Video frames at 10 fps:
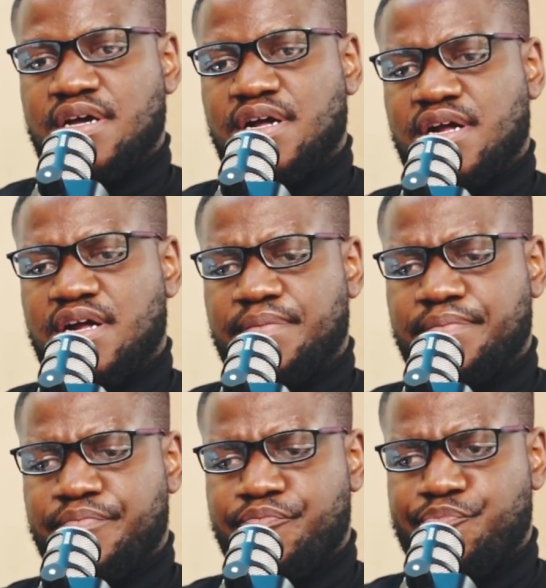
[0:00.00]

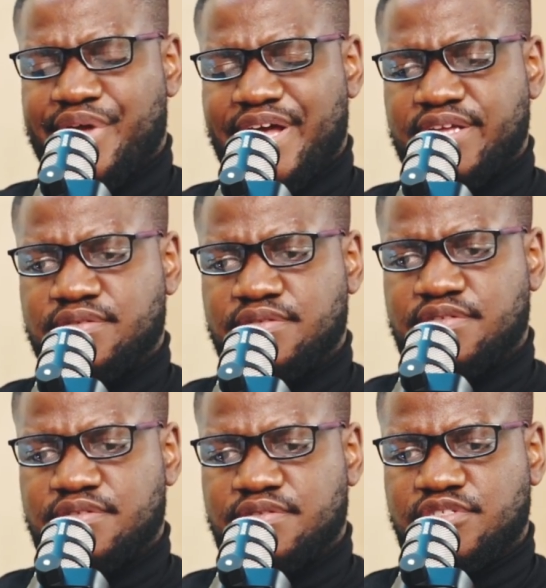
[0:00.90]

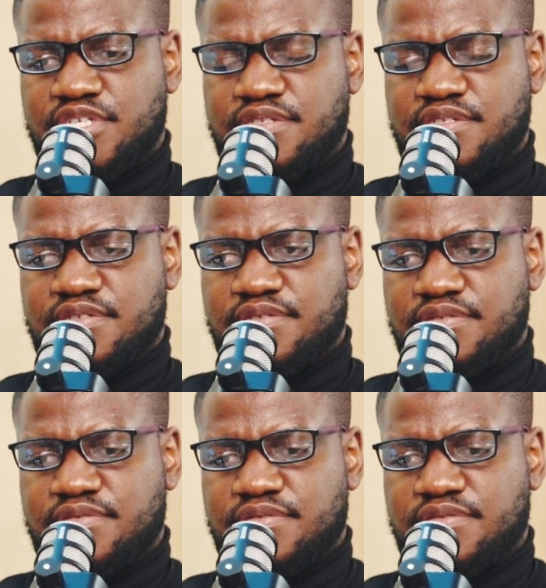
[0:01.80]
and just